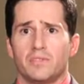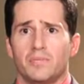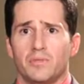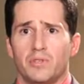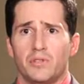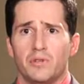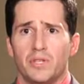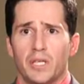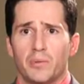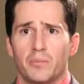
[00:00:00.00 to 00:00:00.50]

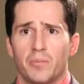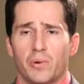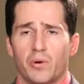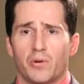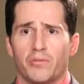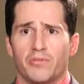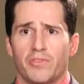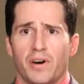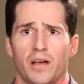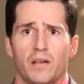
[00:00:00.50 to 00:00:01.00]
some unique
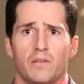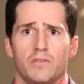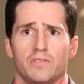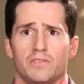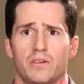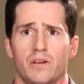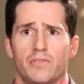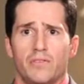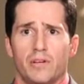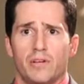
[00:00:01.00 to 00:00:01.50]

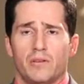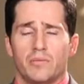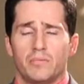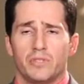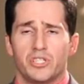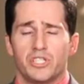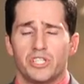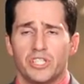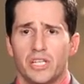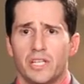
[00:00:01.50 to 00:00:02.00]
profiles on their
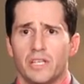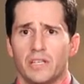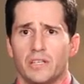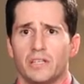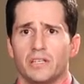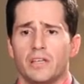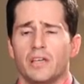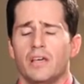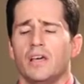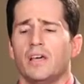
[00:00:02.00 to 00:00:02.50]

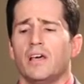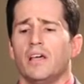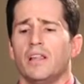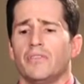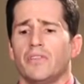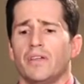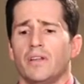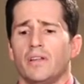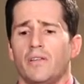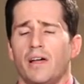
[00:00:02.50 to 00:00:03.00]
machine
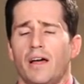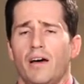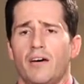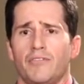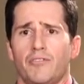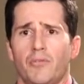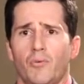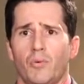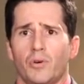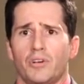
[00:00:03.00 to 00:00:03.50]
that allow
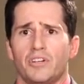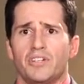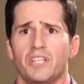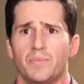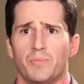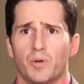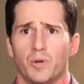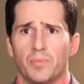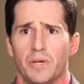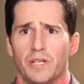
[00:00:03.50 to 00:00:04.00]
for
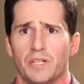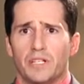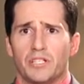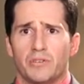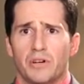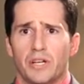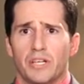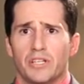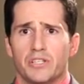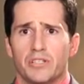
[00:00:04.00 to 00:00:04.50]
deeper
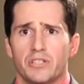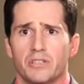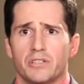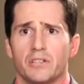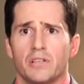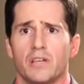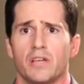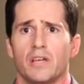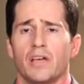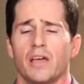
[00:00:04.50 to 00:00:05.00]

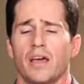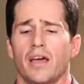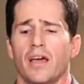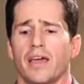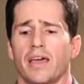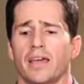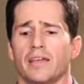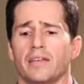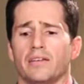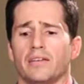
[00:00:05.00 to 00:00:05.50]
penetration
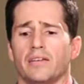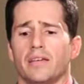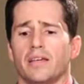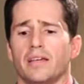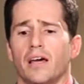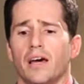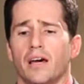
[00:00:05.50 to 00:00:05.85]
and